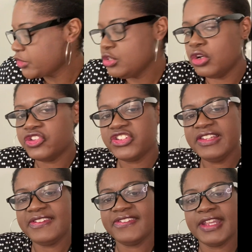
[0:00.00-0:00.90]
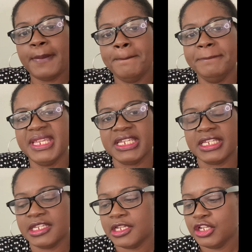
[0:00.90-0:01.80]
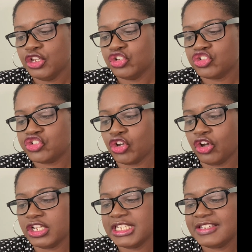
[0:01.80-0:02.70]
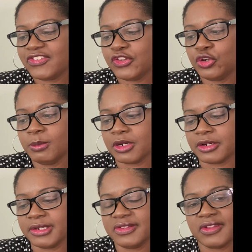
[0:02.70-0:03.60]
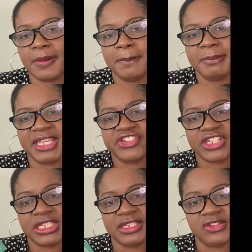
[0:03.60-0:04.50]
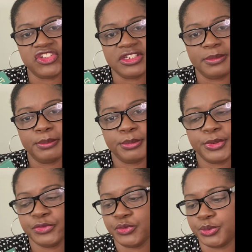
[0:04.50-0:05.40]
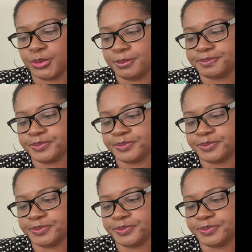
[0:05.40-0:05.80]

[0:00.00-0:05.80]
Y'all, she sent me Charlotte Tilbury's Magic Energy perfume.